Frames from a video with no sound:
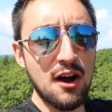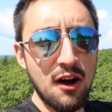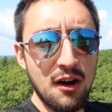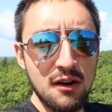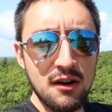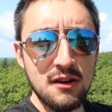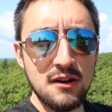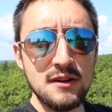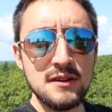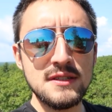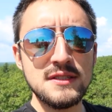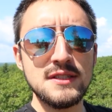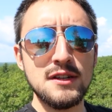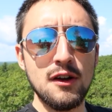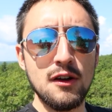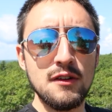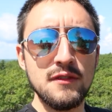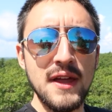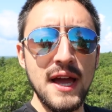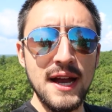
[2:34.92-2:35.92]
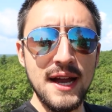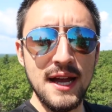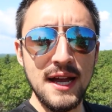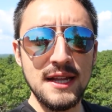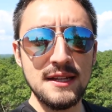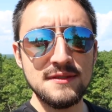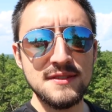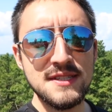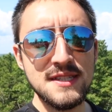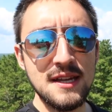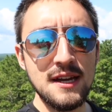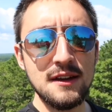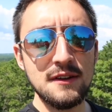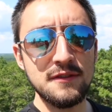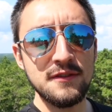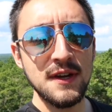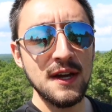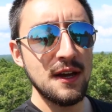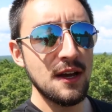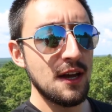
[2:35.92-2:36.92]
cars and all that kind of
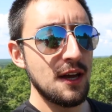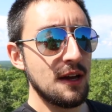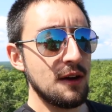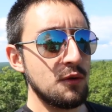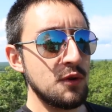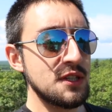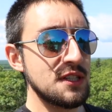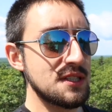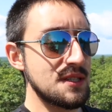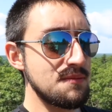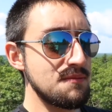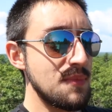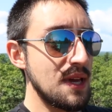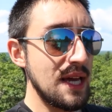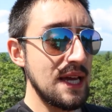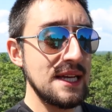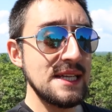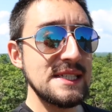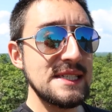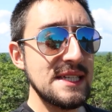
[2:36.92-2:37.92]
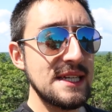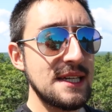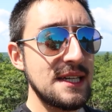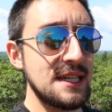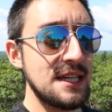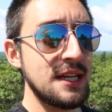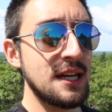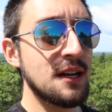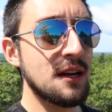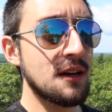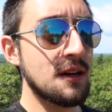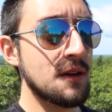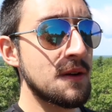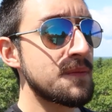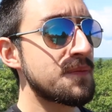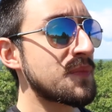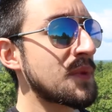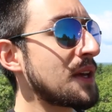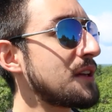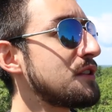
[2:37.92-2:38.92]
stuff, which is amazing here.
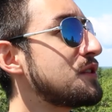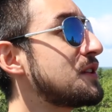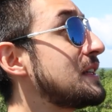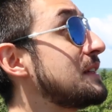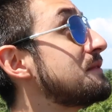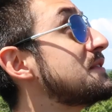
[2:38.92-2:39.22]
You can